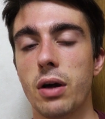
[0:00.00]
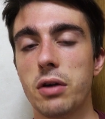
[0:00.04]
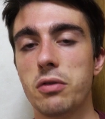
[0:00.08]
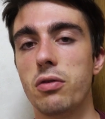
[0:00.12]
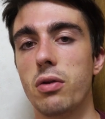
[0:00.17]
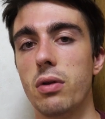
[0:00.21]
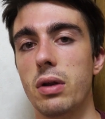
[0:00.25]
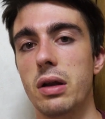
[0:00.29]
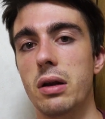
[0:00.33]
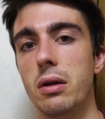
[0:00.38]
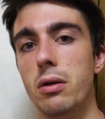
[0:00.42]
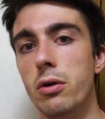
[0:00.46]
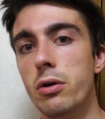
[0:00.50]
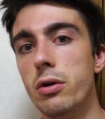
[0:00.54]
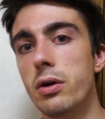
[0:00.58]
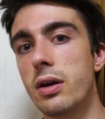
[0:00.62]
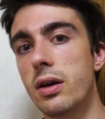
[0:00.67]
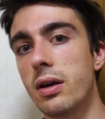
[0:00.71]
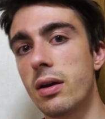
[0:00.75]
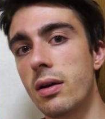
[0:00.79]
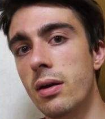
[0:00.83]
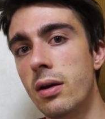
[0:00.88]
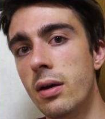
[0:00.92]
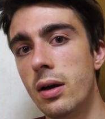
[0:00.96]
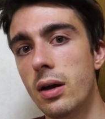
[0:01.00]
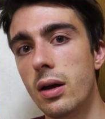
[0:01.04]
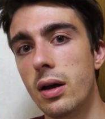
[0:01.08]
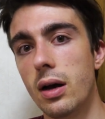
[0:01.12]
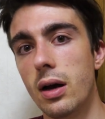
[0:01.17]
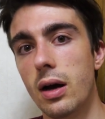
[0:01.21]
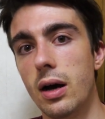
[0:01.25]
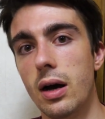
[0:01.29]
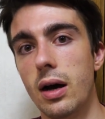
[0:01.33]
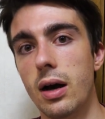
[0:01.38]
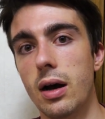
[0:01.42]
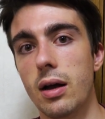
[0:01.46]
actually look
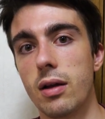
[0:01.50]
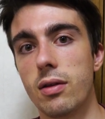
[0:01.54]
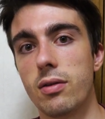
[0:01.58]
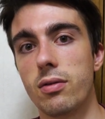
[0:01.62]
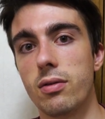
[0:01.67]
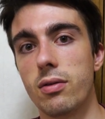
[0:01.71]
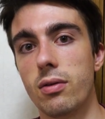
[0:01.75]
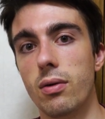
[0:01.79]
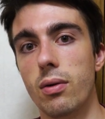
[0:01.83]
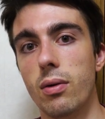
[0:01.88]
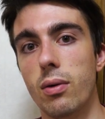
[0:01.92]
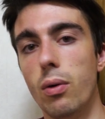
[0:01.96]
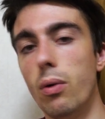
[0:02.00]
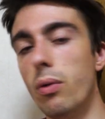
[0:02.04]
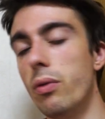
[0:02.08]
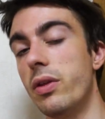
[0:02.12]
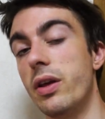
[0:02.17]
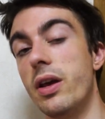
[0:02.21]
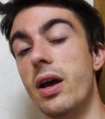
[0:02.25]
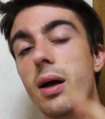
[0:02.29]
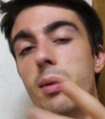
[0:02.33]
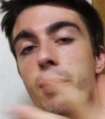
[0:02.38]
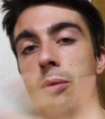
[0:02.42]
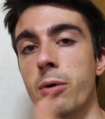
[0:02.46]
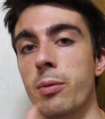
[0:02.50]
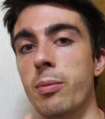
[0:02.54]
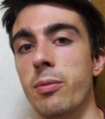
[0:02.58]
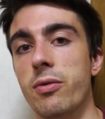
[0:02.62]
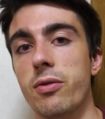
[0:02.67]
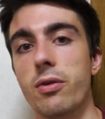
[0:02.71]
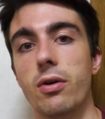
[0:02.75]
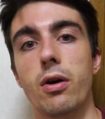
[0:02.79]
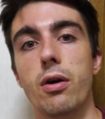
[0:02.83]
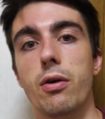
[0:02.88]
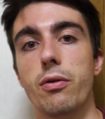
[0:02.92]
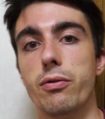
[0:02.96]
at all the
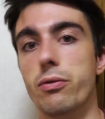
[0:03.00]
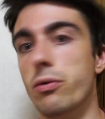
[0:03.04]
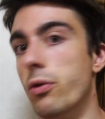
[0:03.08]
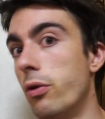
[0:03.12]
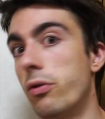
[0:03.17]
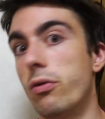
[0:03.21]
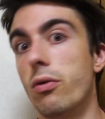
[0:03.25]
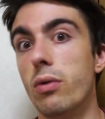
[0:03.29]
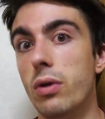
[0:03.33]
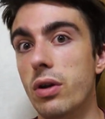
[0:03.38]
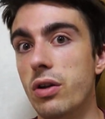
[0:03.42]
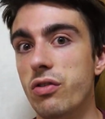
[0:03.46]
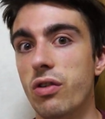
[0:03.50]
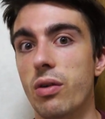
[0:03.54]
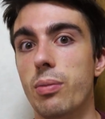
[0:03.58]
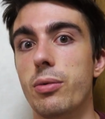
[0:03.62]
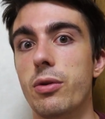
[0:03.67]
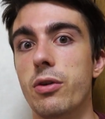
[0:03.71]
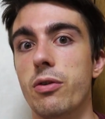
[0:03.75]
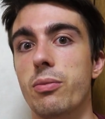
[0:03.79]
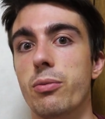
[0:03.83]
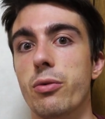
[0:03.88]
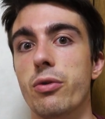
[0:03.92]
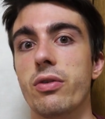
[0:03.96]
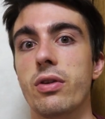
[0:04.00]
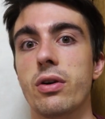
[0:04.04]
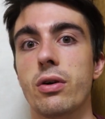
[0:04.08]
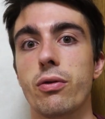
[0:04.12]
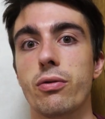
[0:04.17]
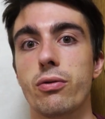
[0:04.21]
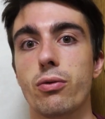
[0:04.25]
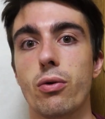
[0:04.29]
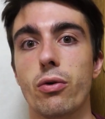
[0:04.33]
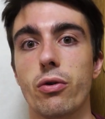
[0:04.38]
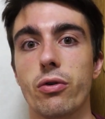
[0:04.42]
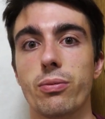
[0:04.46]
albums of not only Japanese music,
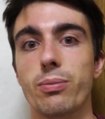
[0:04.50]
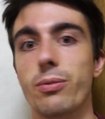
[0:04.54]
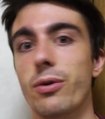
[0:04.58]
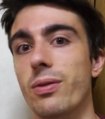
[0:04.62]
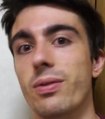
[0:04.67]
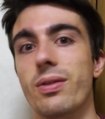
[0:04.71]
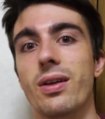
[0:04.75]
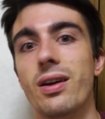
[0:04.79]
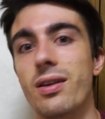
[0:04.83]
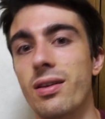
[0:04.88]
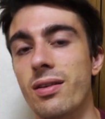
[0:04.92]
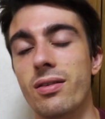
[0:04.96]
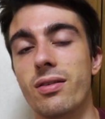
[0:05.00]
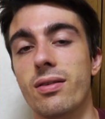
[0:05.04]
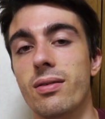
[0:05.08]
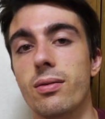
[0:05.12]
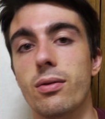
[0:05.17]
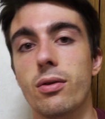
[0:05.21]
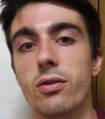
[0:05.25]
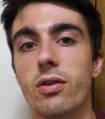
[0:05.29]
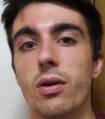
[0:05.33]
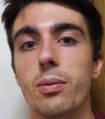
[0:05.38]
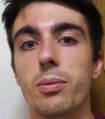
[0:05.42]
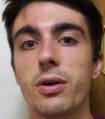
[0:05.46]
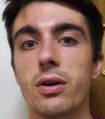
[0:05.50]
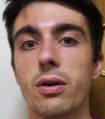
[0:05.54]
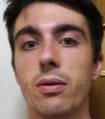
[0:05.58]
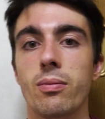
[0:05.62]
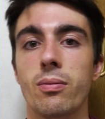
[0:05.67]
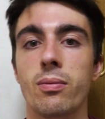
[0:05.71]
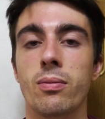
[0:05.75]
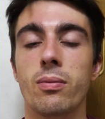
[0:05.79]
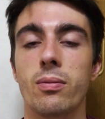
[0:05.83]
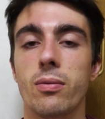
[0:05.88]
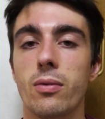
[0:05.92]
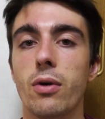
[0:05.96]
of course, but that is the topic
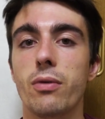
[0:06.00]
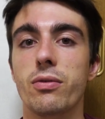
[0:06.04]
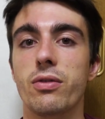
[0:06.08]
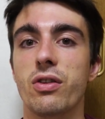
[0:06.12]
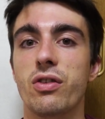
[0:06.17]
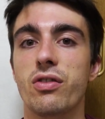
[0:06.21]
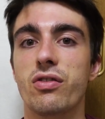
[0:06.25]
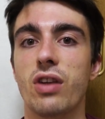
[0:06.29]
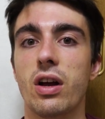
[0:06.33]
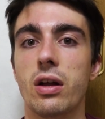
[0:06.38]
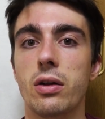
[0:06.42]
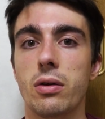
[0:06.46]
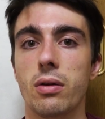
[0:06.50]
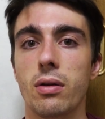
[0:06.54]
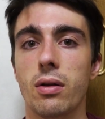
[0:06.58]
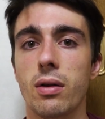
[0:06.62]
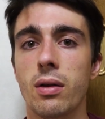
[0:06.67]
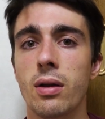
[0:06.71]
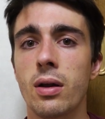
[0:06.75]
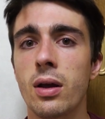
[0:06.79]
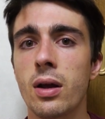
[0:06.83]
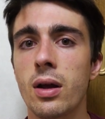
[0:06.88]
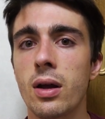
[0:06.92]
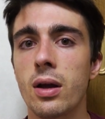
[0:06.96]
of this channel.